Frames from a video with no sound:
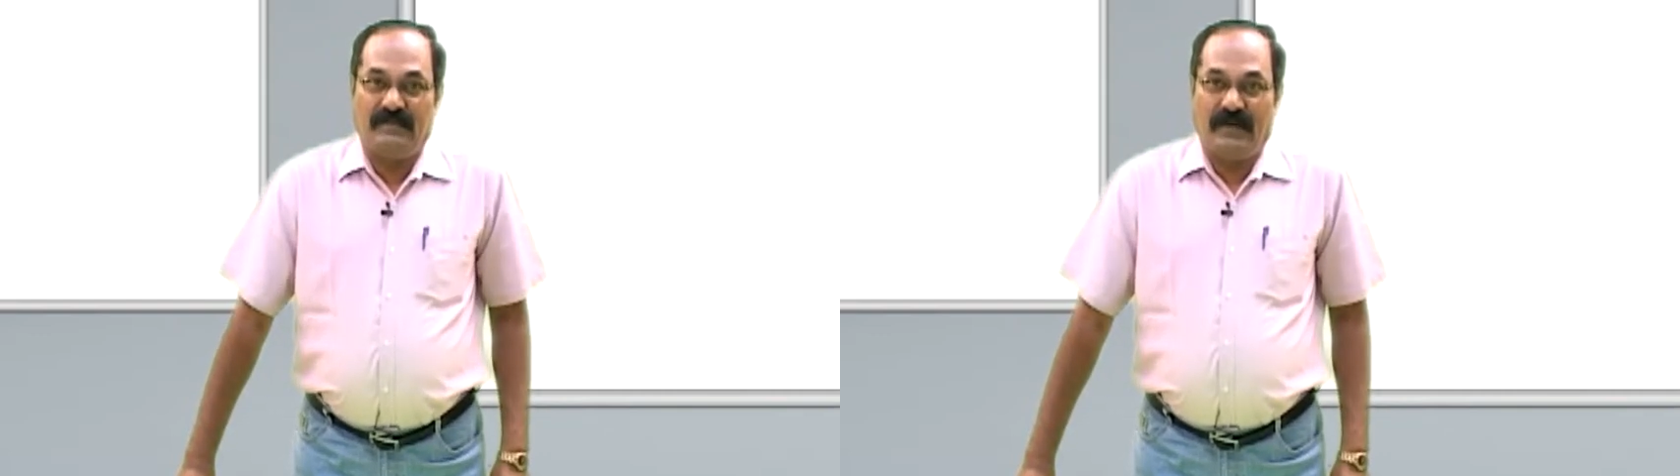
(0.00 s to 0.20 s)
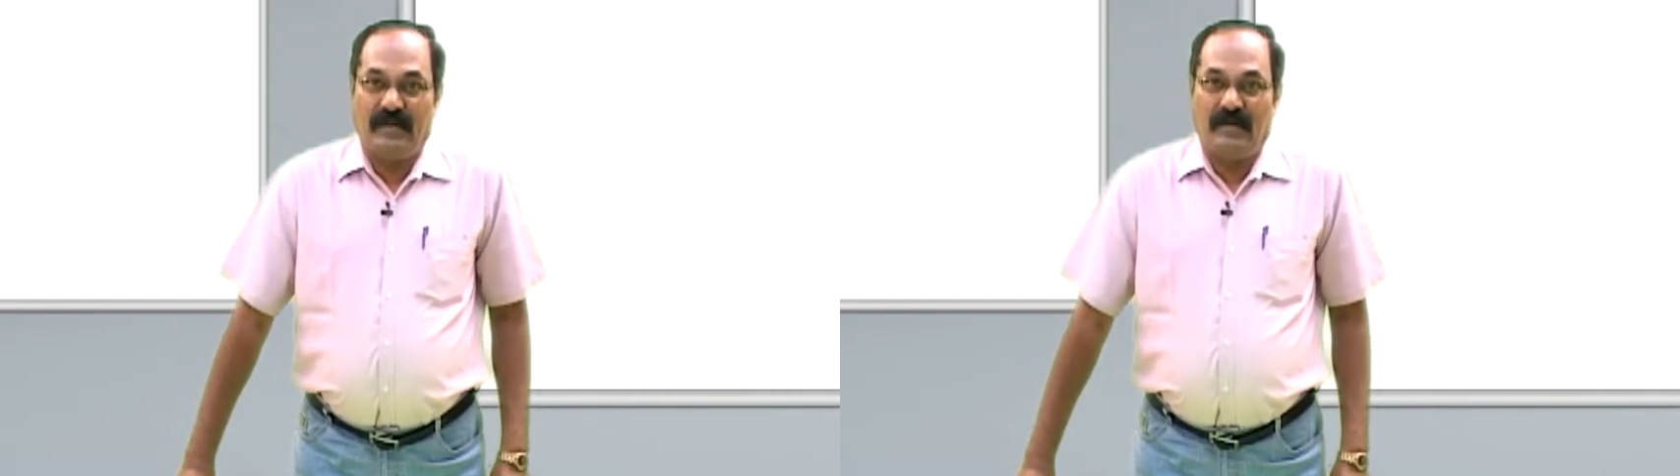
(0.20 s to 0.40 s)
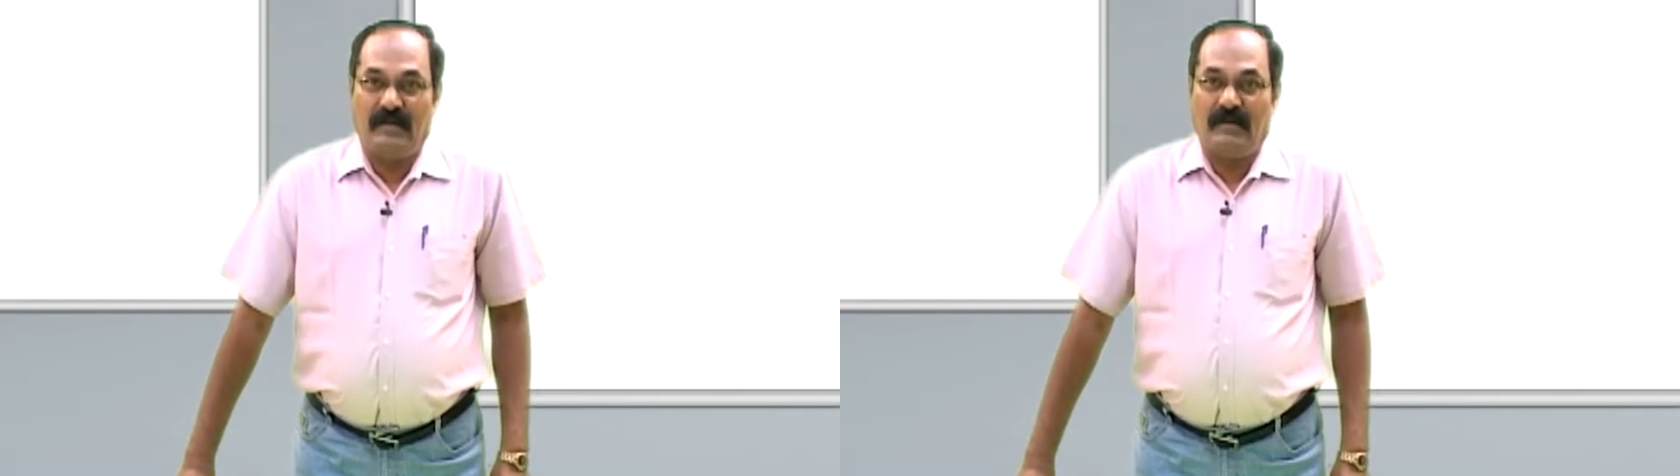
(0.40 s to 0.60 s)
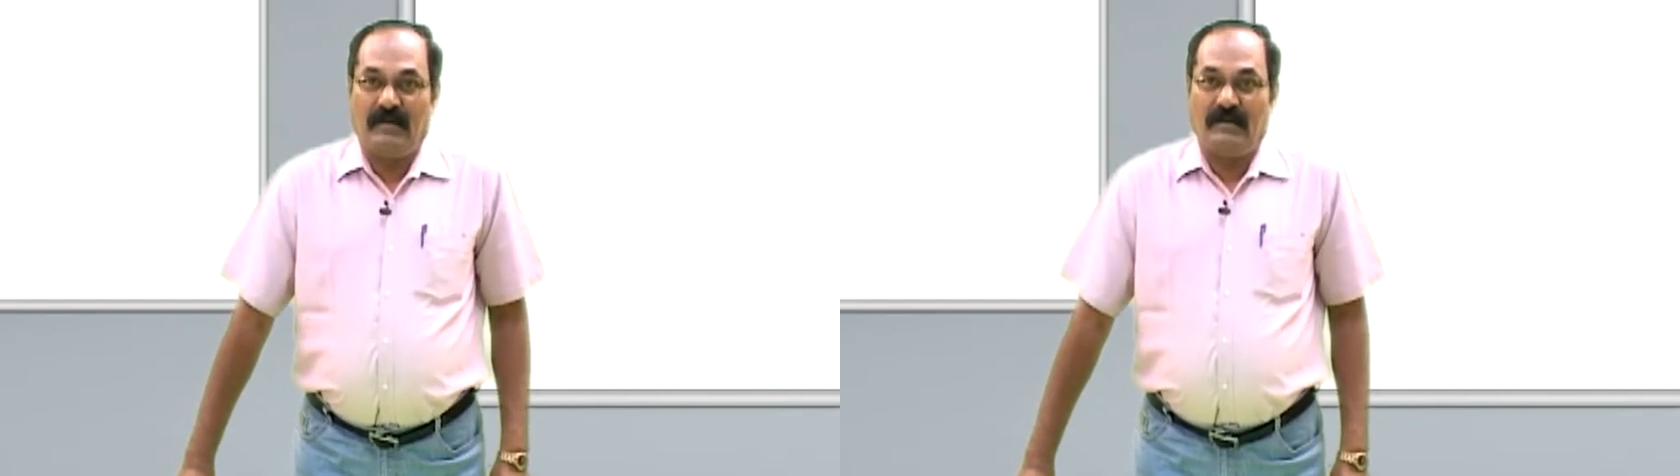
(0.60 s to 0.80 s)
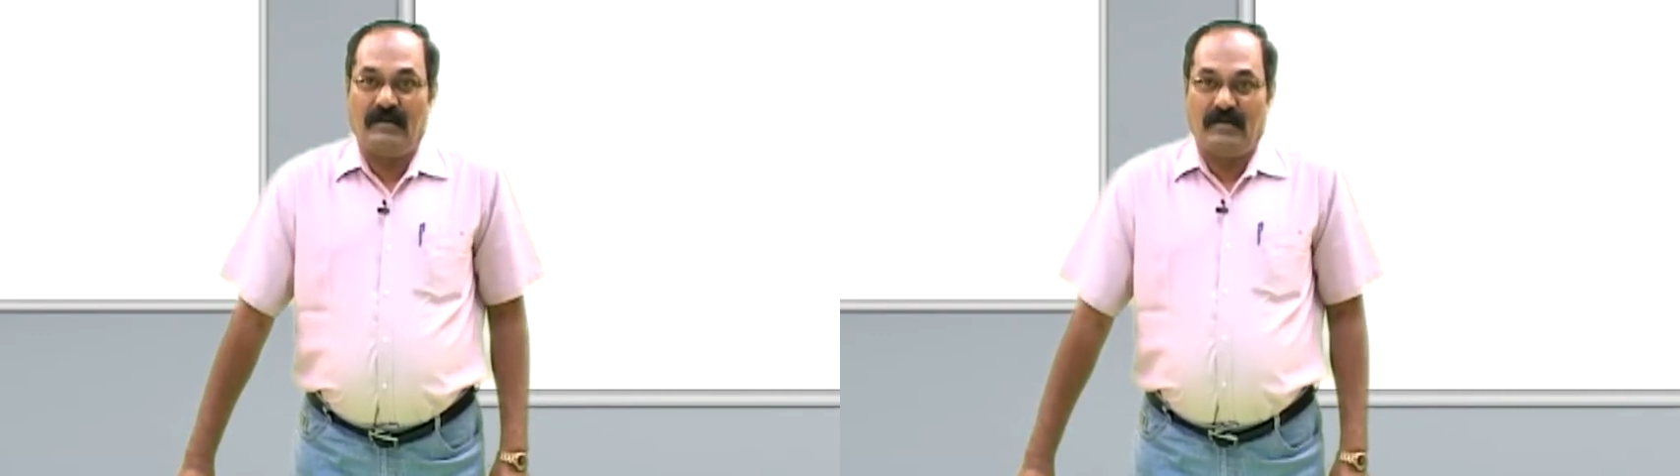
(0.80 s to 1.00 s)

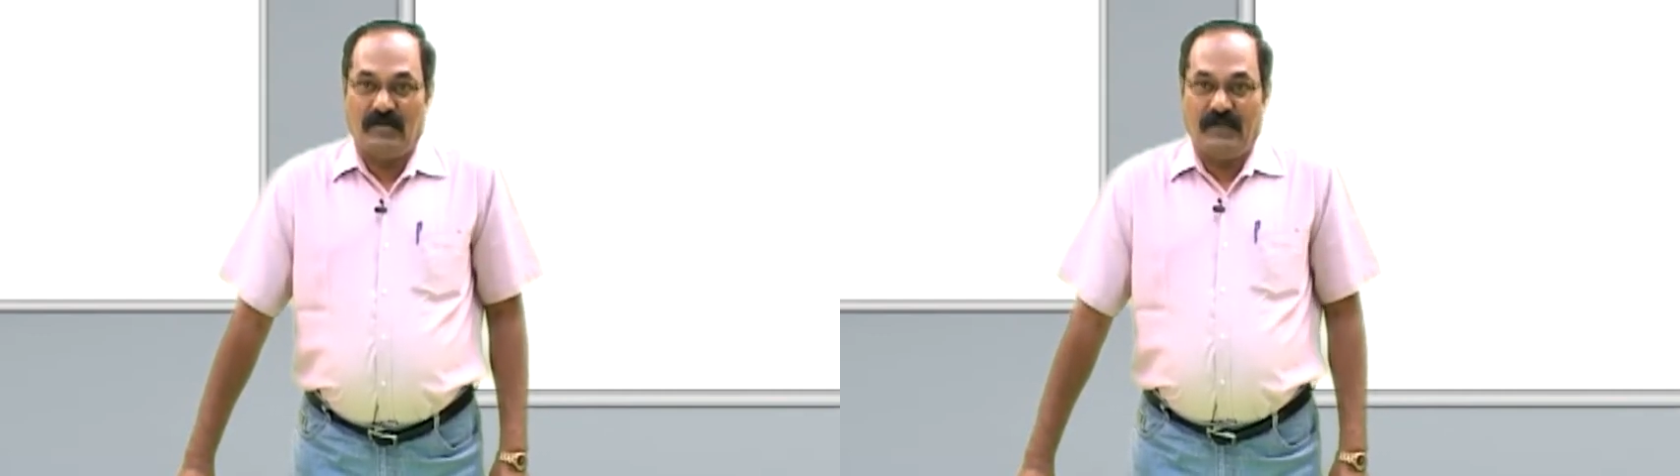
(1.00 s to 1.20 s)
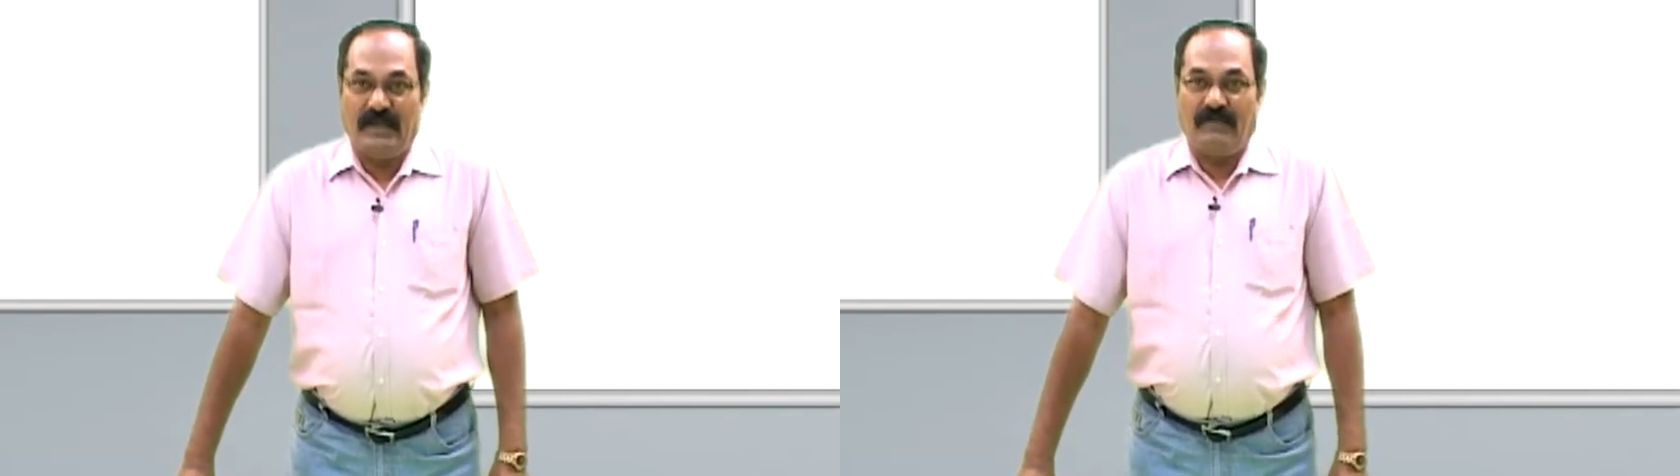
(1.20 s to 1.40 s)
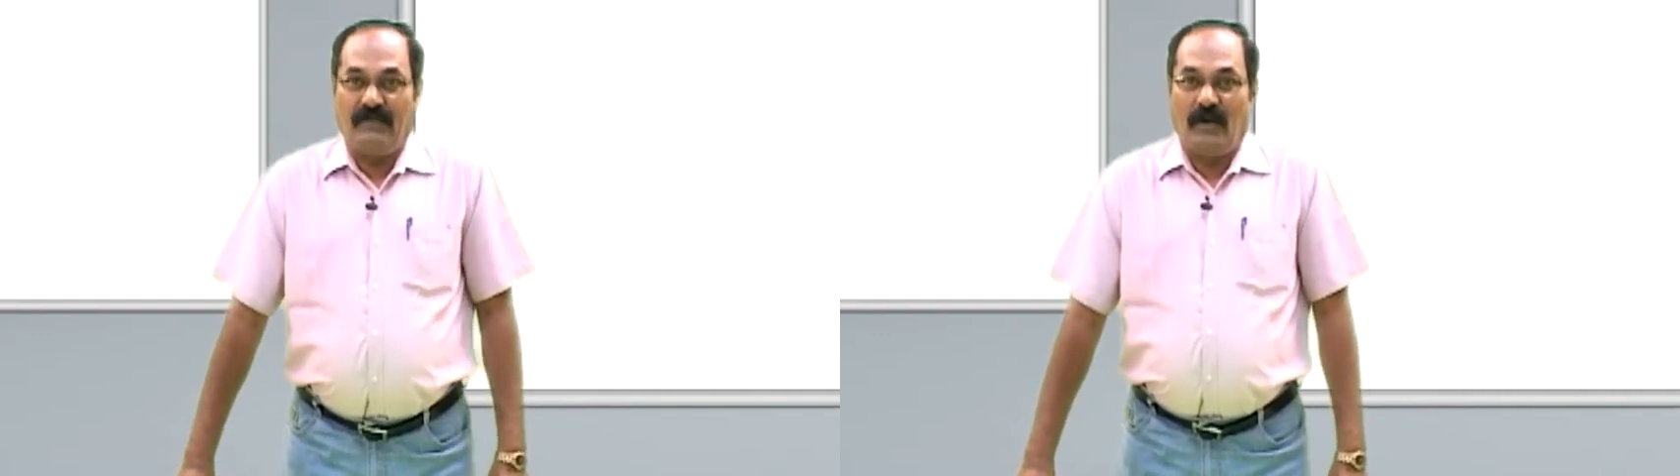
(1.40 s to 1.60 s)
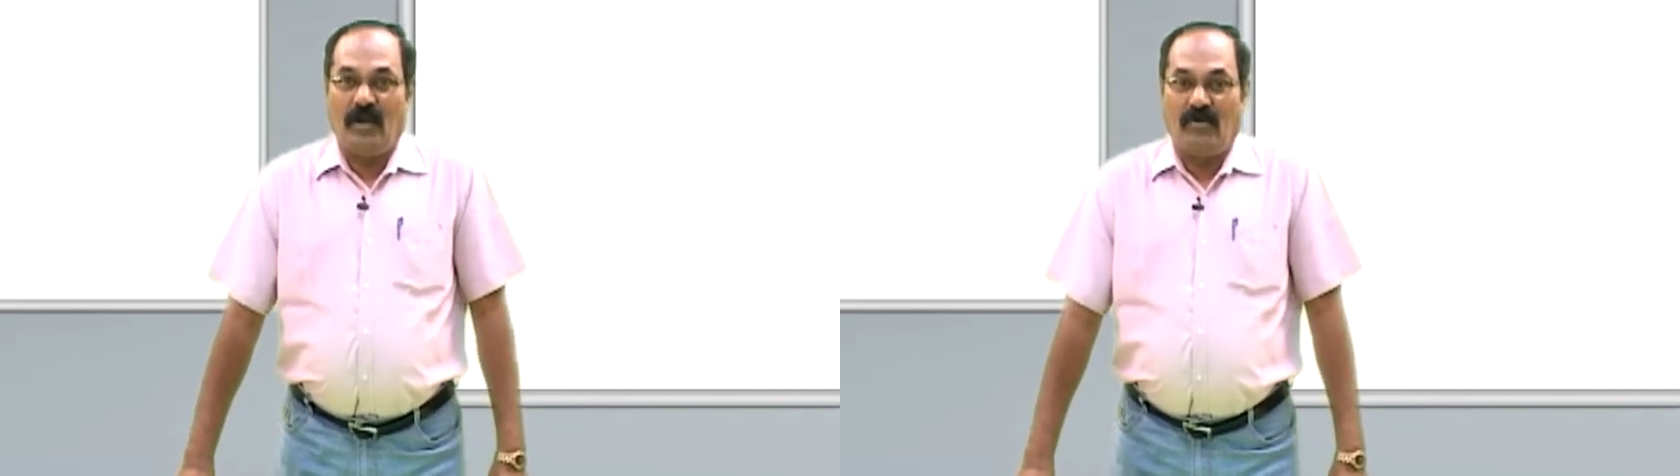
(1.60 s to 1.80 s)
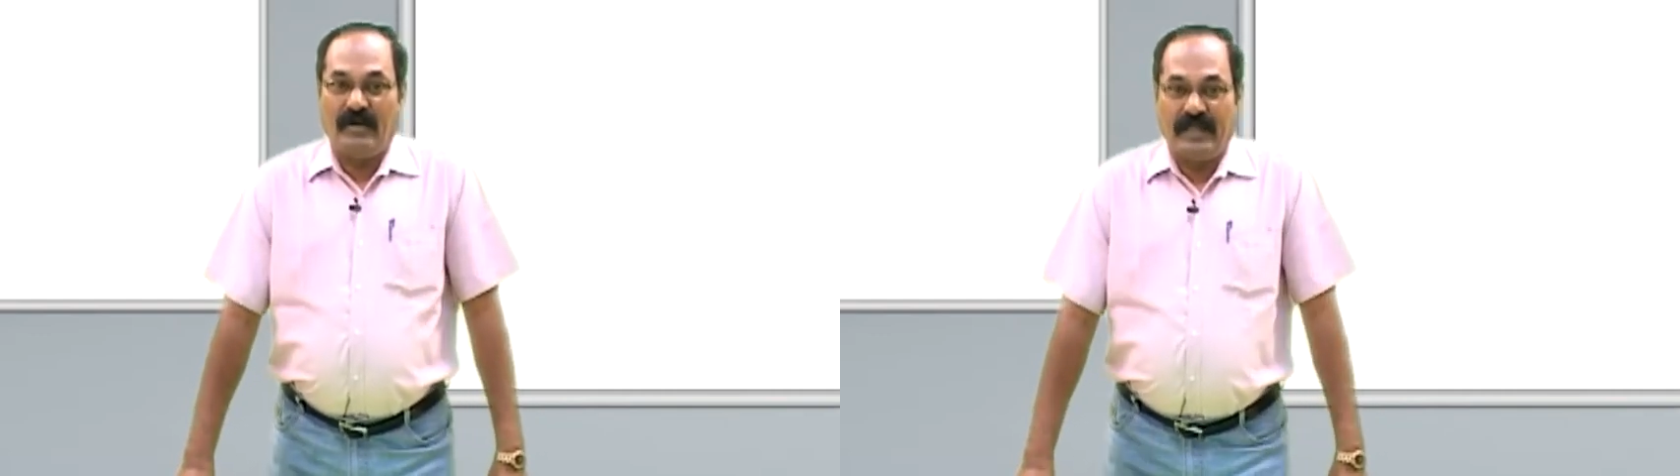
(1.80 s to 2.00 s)
to be
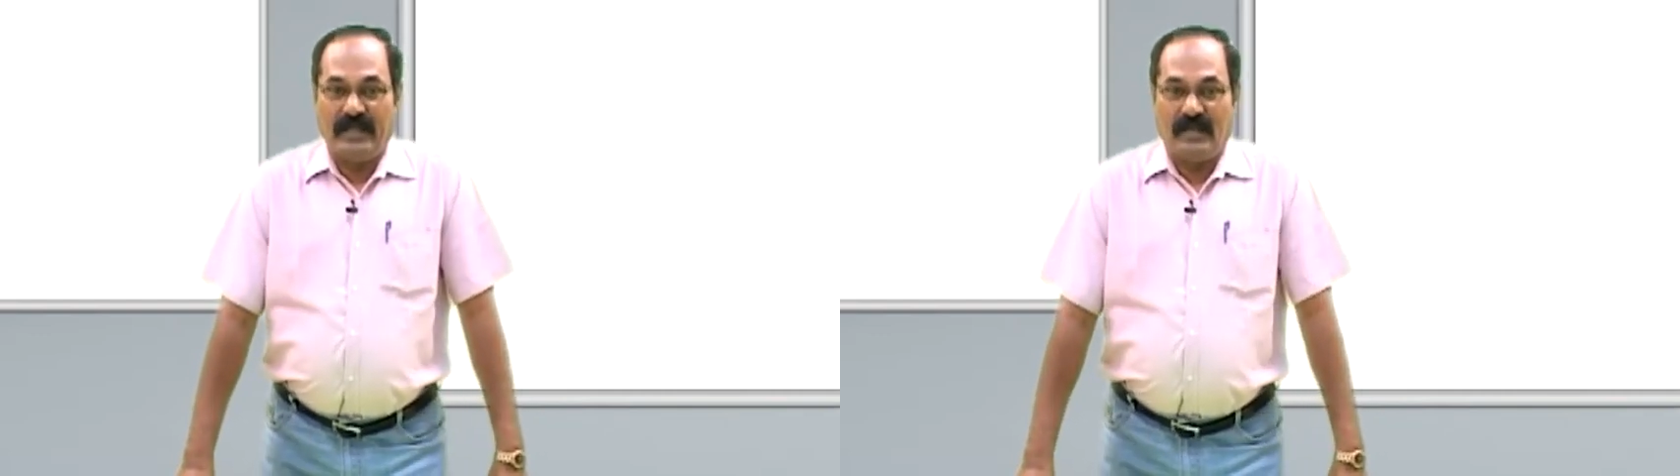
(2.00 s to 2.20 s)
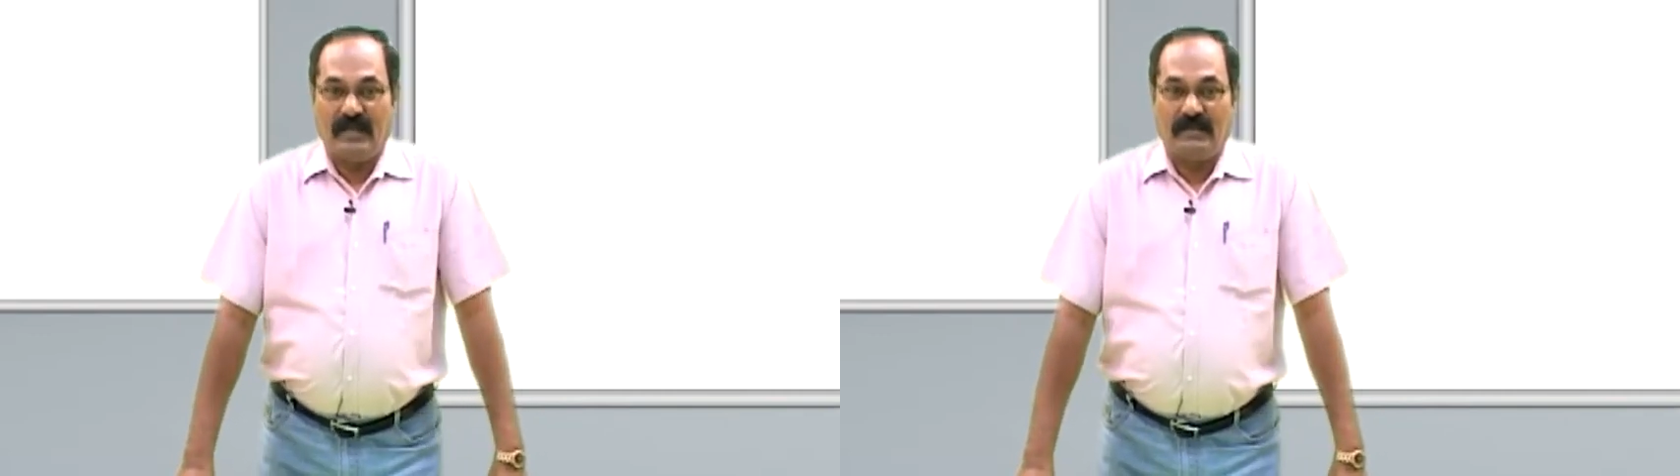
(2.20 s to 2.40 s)
followed in